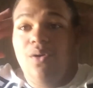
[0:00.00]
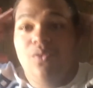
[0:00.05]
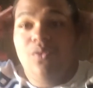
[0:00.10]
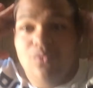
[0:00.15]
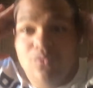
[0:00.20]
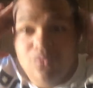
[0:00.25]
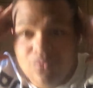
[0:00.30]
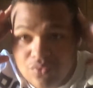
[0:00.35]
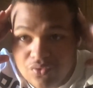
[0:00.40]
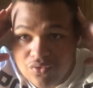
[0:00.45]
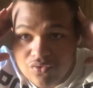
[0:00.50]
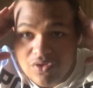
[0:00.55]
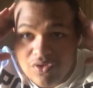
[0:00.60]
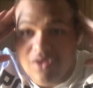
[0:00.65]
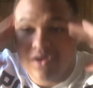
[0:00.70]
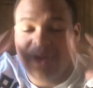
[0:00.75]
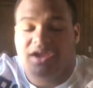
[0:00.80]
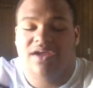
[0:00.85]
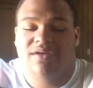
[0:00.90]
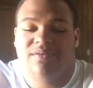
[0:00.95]
Oof,
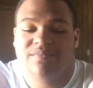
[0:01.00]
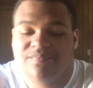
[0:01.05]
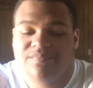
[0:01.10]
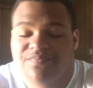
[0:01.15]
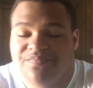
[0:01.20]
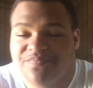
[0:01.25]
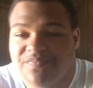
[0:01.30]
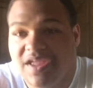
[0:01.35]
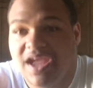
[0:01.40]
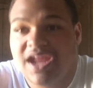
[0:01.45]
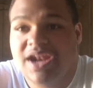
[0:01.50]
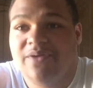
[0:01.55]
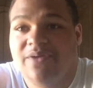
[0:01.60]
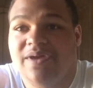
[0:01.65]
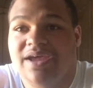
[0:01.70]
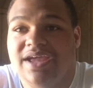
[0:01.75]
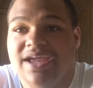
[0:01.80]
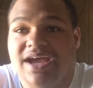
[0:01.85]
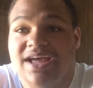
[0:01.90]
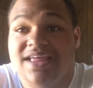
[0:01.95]
okay.
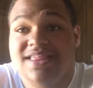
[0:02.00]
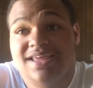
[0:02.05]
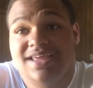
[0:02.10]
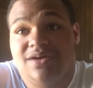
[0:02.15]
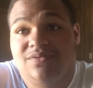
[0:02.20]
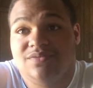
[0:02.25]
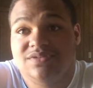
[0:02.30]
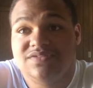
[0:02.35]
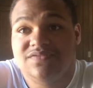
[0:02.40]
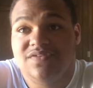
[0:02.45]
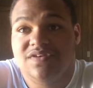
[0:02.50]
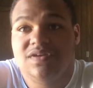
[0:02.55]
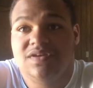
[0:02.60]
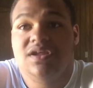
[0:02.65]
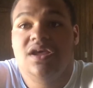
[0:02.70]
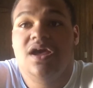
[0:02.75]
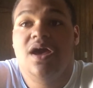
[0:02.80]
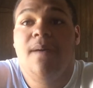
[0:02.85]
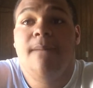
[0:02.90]
Anyway, yeah, that was fun.